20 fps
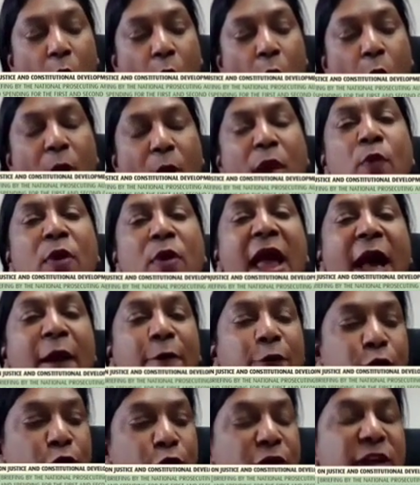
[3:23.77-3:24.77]
when we
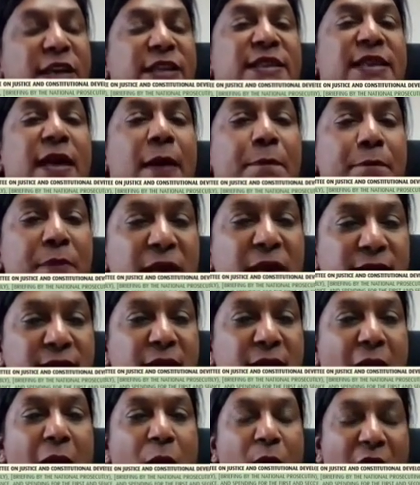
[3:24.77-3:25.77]
have to resubmit
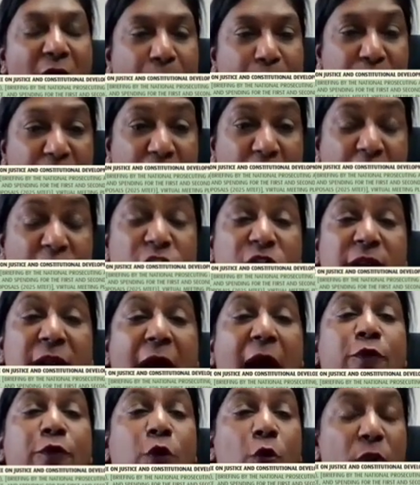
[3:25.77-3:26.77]
our application
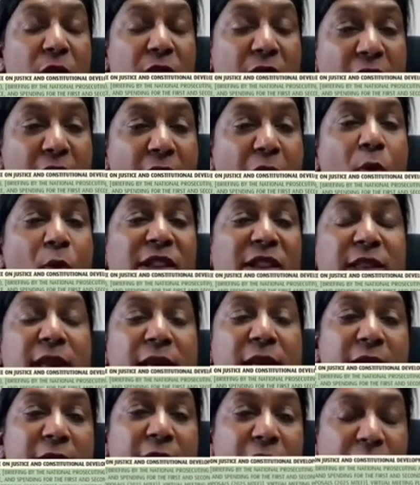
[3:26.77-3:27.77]
after we hear what the
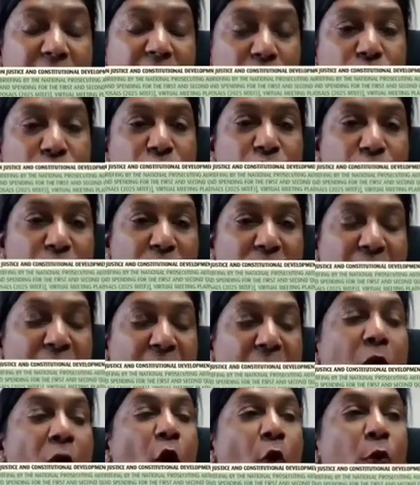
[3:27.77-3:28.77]
legal issues were,
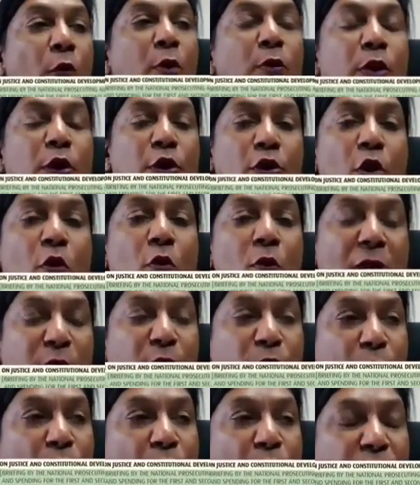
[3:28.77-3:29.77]
we would know what
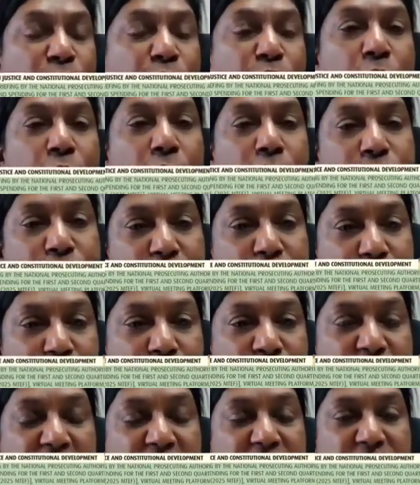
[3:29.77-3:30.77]
we're going to continue
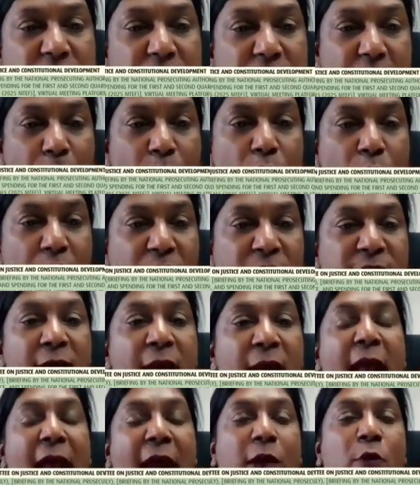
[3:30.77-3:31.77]
charging them with
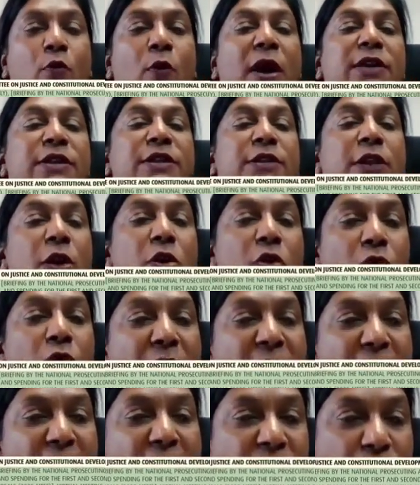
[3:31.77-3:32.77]
and what the
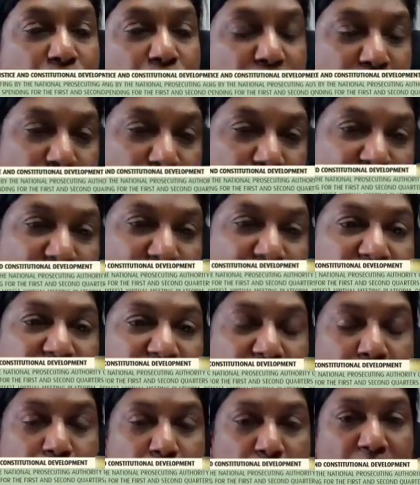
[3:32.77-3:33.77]
UAE is going to charge
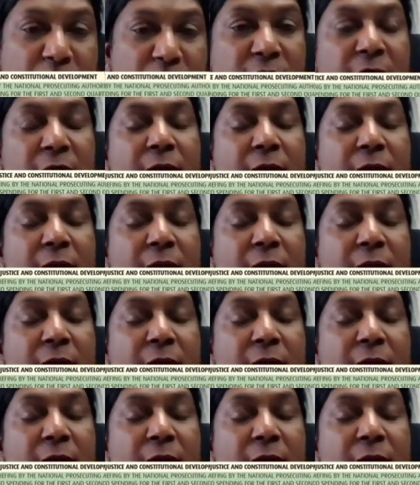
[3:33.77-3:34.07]
them with.